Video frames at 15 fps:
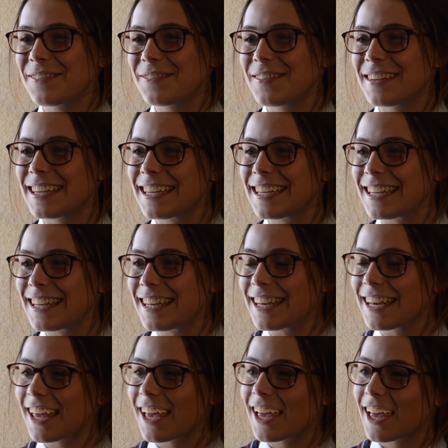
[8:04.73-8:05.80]
been
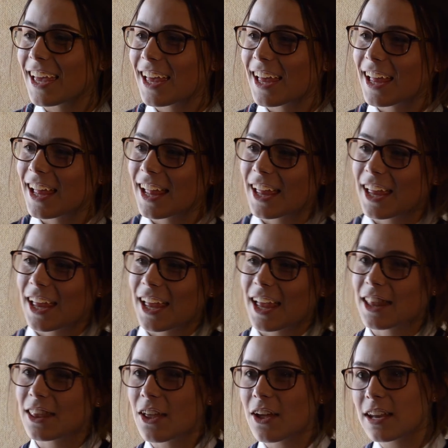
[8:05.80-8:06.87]

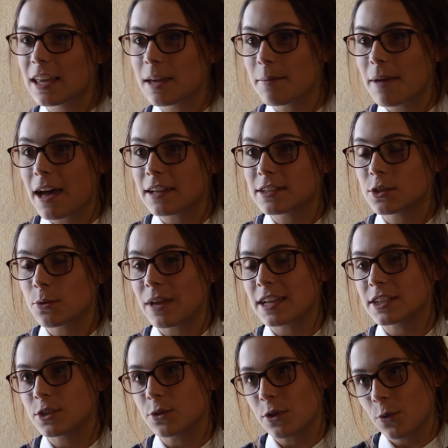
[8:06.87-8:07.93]
learning about, so we had
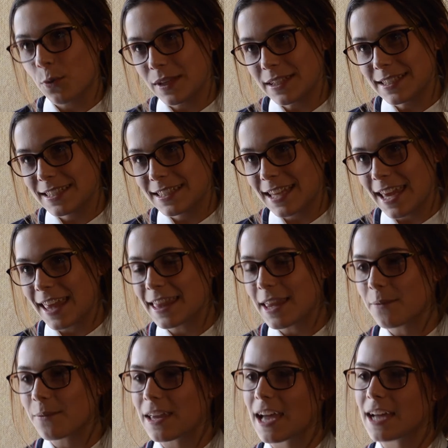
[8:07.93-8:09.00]
to do a quiz, and
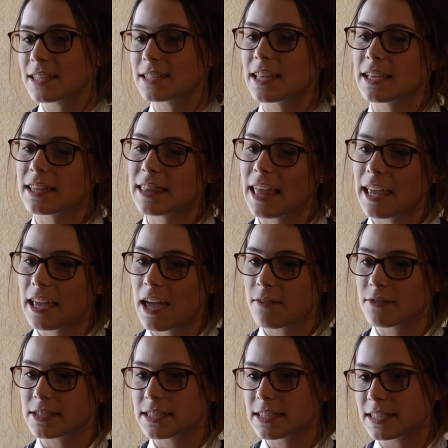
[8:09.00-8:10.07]
then they gave
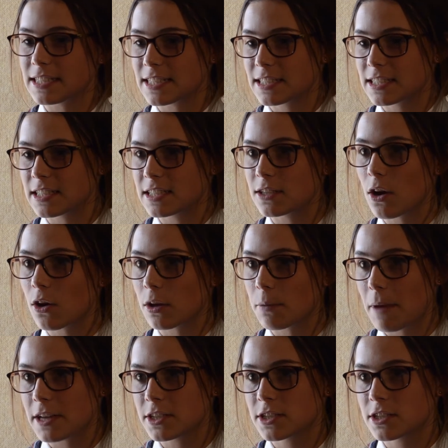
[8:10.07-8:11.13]
us suggested
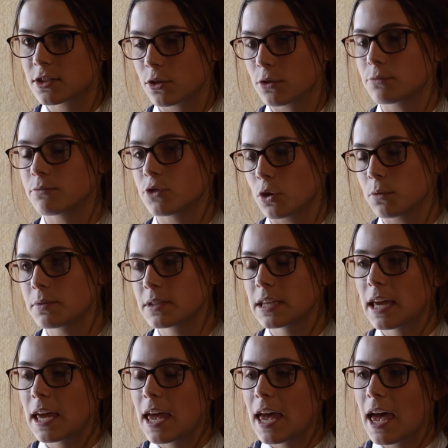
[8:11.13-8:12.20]
occupations, so jobs,
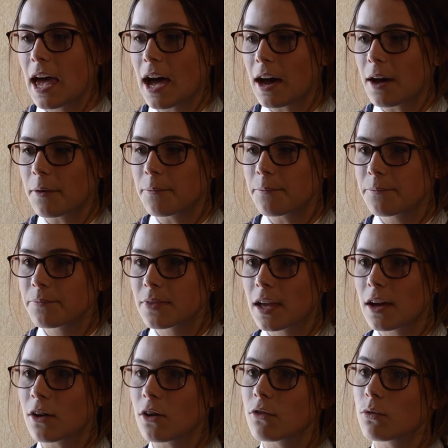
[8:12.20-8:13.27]

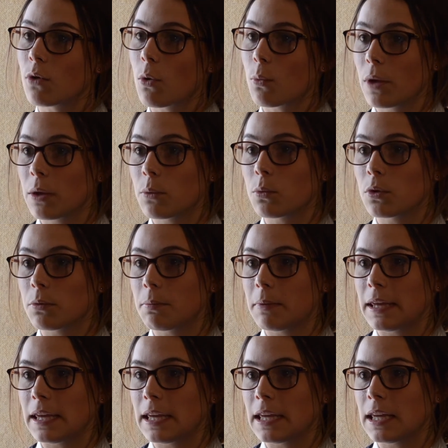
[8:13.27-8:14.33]
of what we would
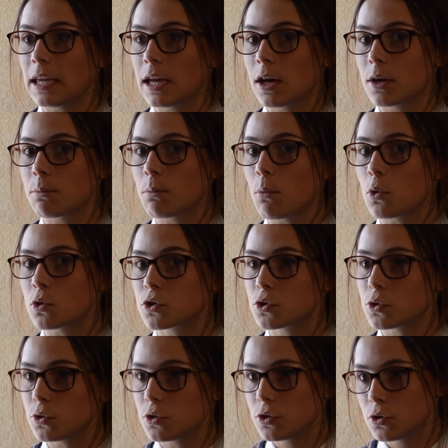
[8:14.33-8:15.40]
be more
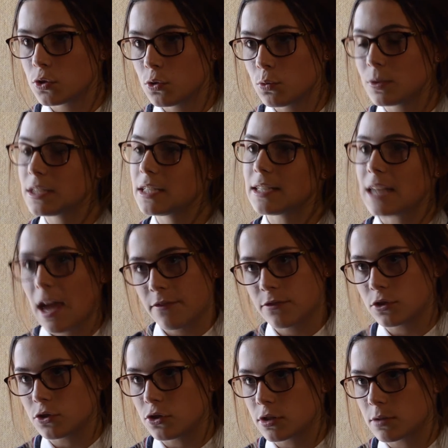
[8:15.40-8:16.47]
suited to. We didn't have
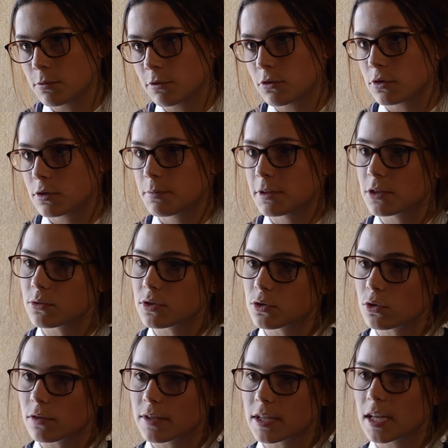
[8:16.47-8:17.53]
to choose them, of course, but it was
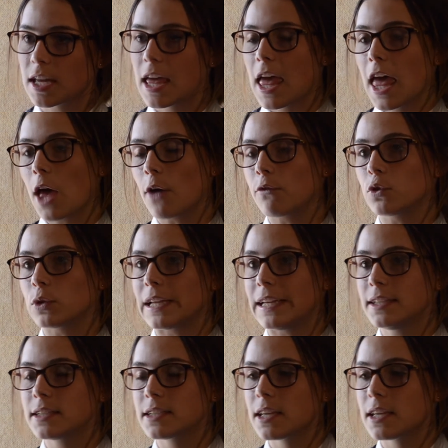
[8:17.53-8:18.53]
sort of a helpful hint.